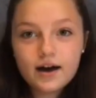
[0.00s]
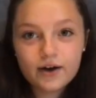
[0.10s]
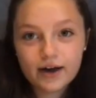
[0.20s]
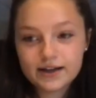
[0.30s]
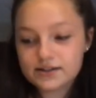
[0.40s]

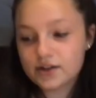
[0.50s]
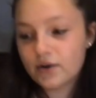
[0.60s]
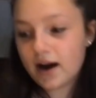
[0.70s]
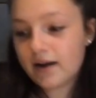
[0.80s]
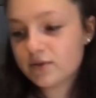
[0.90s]
Okay, so
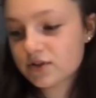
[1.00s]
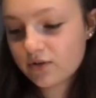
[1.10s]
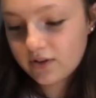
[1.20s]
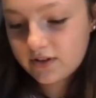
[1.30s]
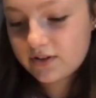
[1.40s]
I'm just
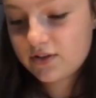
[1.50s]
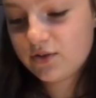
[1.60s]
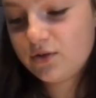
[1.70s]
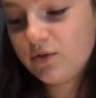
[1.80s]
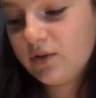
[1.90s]
going
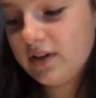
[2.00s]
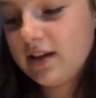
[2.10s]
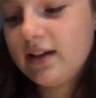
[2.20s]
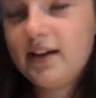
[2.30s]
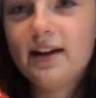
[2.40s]
to
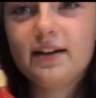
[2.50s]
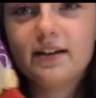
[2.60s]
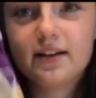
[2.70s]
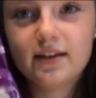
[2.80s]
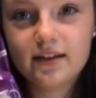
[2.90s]
get
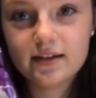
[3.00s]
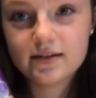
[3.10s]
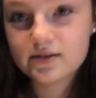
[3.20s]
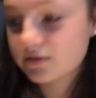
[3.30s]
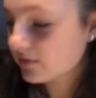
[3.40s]

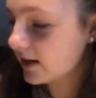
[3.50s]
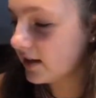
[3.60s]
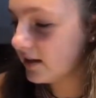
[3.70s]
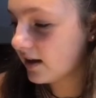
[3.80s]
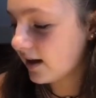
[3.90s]
this
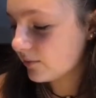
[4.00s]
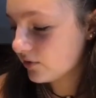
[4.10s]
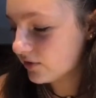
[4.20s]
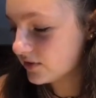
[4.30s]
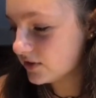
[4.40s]
ready. I'm
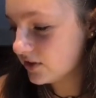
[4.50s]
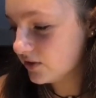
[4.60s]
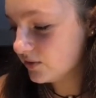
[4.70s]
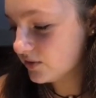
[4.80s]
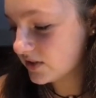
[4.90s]
going to
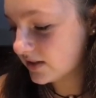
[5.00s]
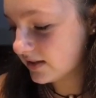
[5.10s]
use